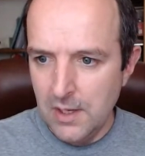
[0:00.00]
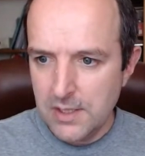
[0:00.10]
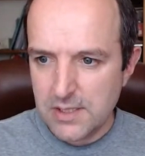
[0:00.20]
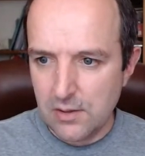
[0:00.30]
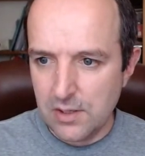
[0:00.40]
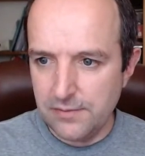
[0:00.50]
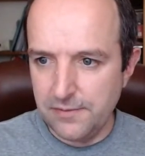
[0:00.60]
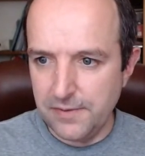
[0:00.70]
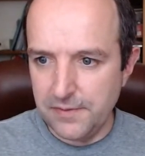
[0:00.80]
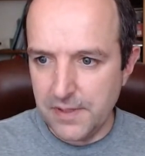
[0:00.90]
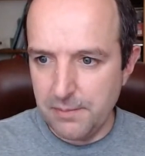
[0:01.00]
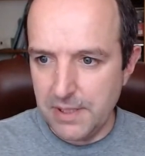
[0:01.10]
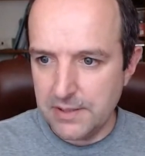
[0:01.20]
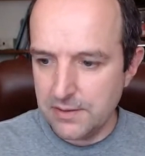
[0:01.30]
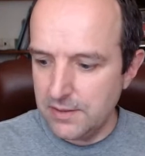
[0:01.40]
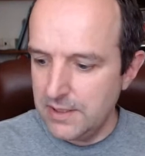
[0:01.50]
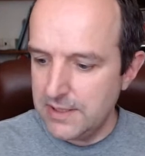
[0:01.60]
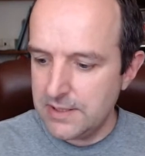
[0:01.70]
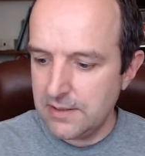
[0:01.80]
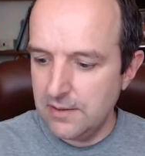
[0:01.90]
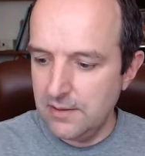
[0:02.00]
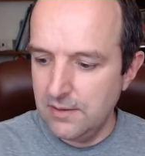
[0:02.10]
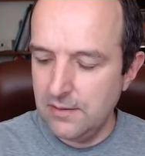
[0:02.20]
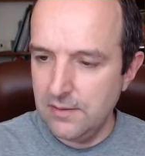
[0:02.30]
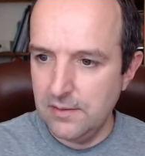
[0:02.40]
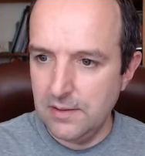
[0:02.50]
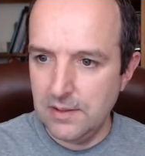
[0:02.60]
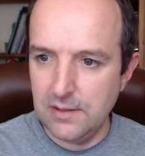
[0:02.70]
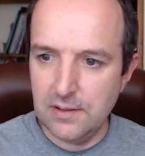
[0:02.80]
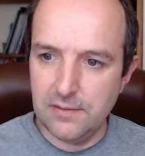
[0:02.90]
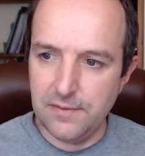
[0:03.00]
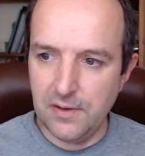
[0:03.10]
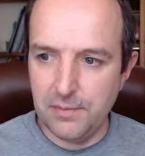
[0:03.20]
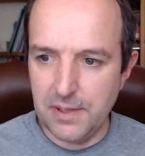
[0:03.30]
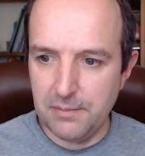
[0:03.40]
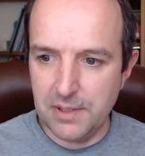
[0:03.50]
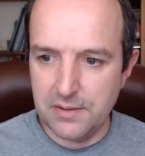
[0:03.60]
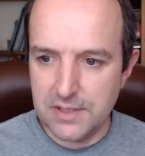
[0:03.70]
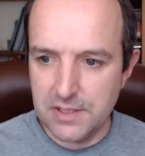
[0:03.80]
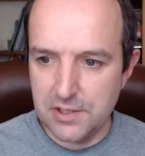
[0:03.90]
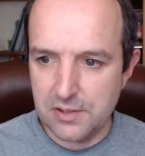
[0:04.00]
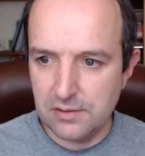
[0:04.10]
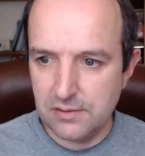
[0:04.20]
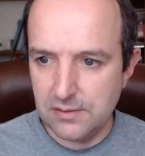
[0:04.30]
So I'll go for £15 on this, £5 postage.